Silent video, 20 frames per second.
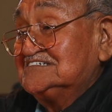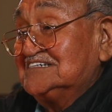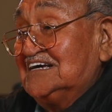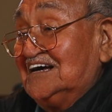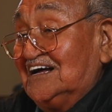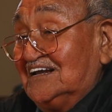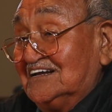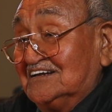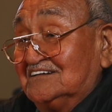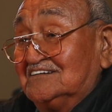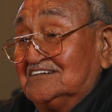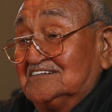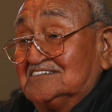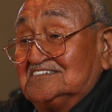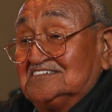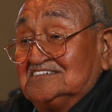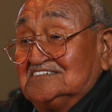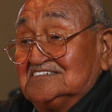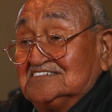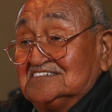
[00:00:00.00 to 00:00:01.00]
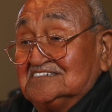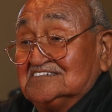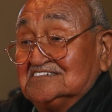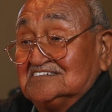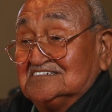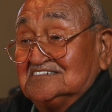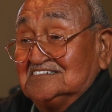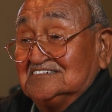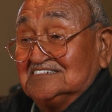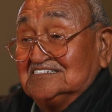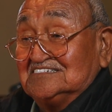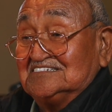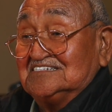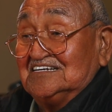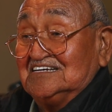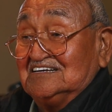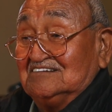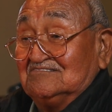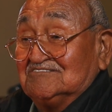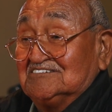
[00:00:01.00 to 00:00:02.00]
elders and
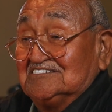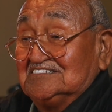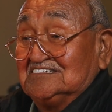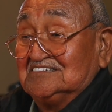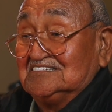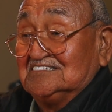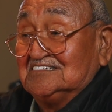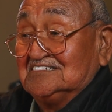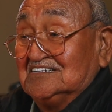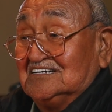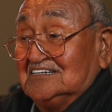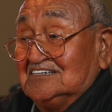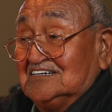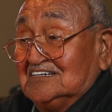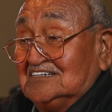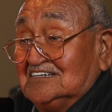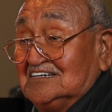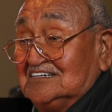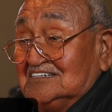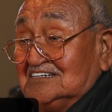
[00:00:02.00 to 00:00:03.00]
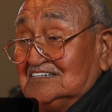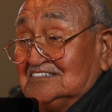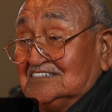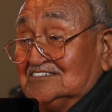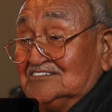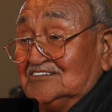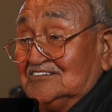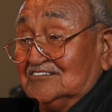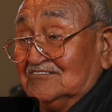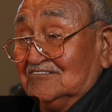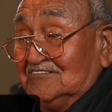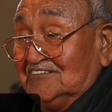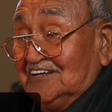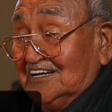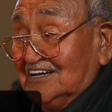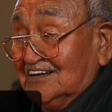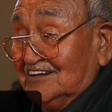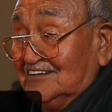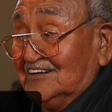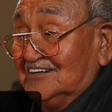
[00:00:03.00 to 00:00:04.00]
chiefs to
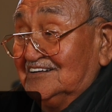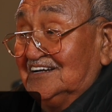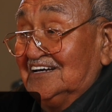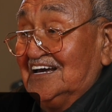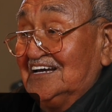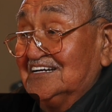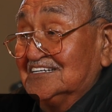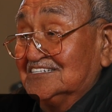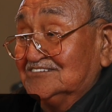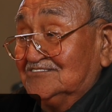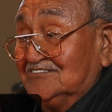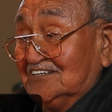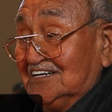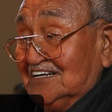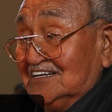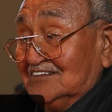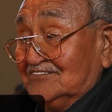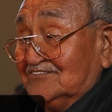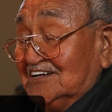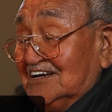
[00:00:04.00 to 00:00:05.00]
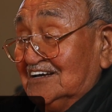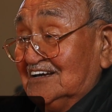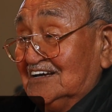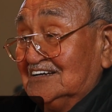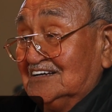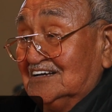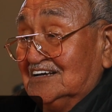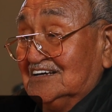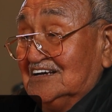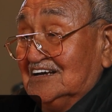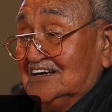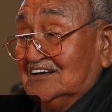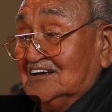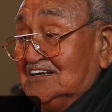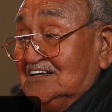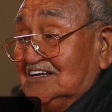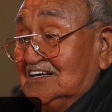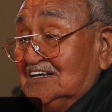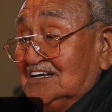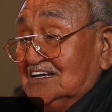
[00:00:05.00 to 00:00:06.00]
relearn the history of their
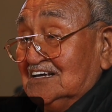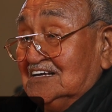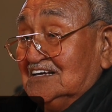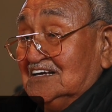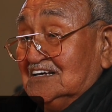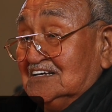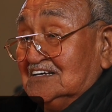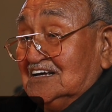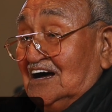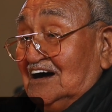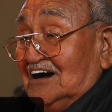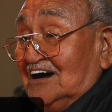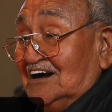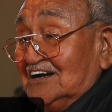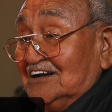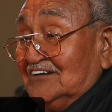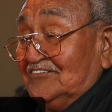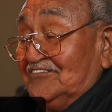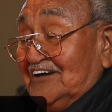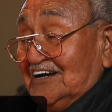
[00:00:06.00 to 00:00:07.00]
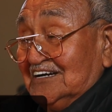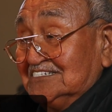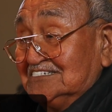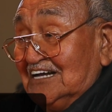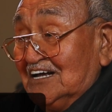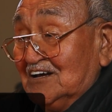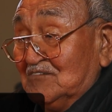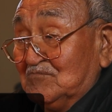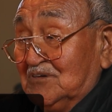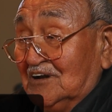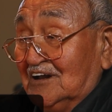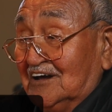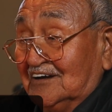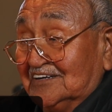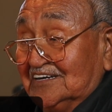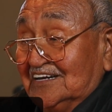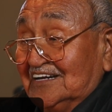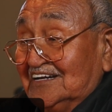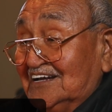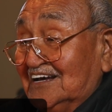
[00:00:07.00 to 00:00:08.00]
artifacts that
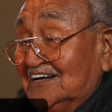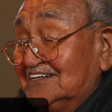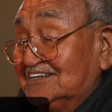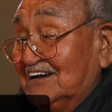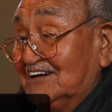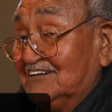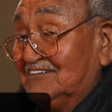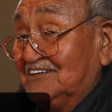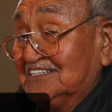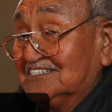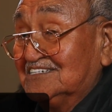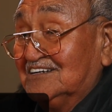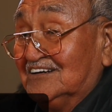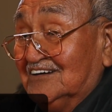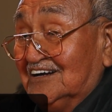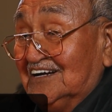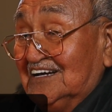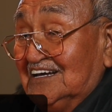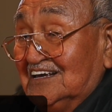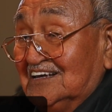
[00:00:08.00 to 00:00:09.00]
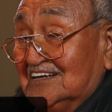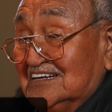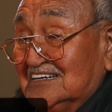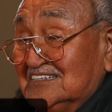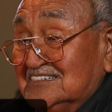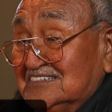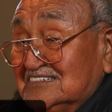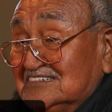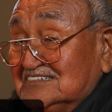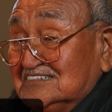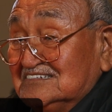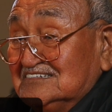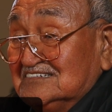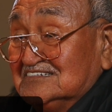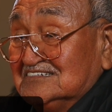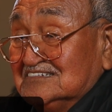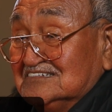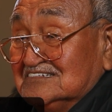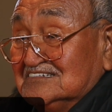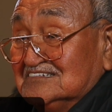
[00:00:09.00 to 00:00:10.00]
belong in their territory,
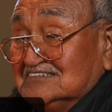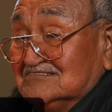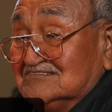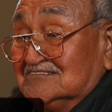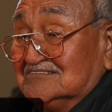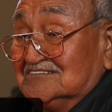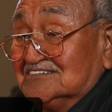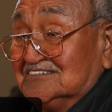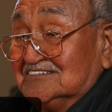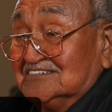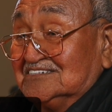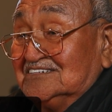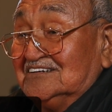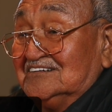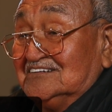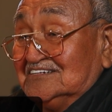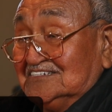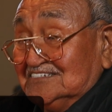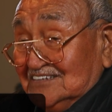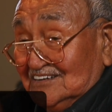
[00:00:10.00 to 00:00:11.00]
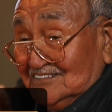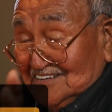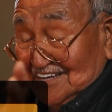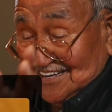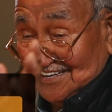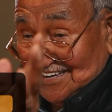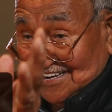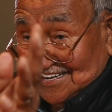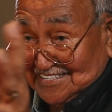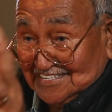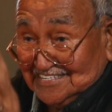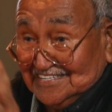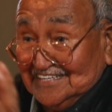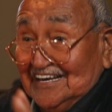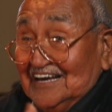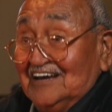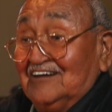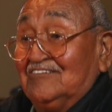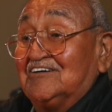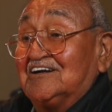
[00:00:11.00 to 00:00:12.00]
which is good. So
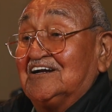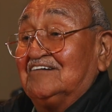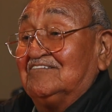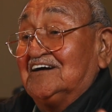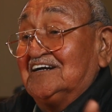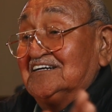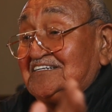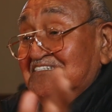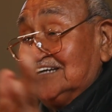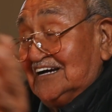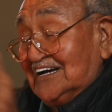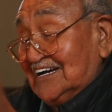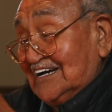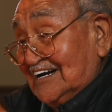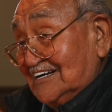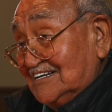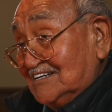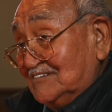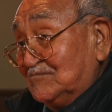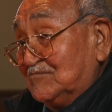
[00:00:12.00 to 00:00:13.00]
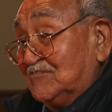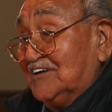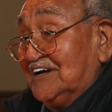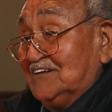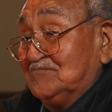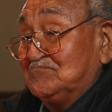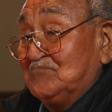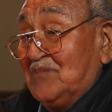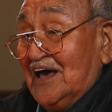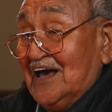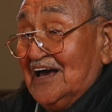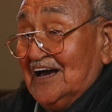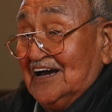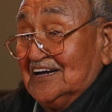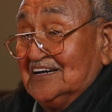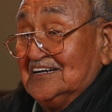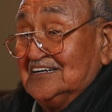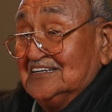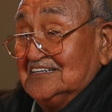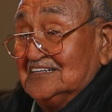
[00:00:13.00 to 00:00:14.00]
they were the ones that got them right
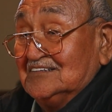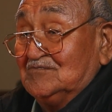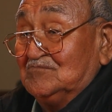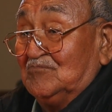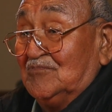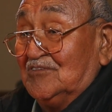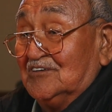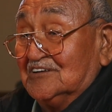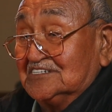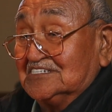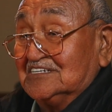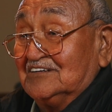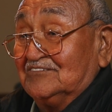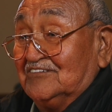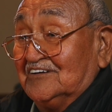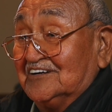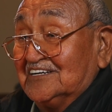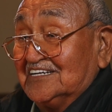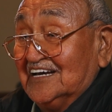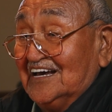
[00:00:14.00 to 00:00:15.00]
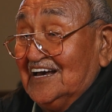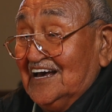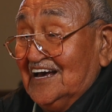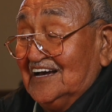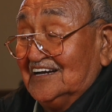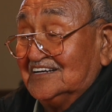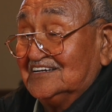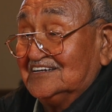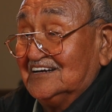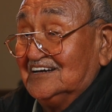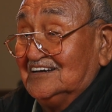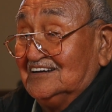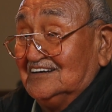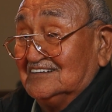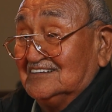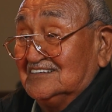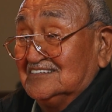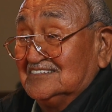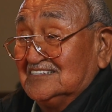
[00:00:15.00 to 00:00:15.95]
back, most of what they had there.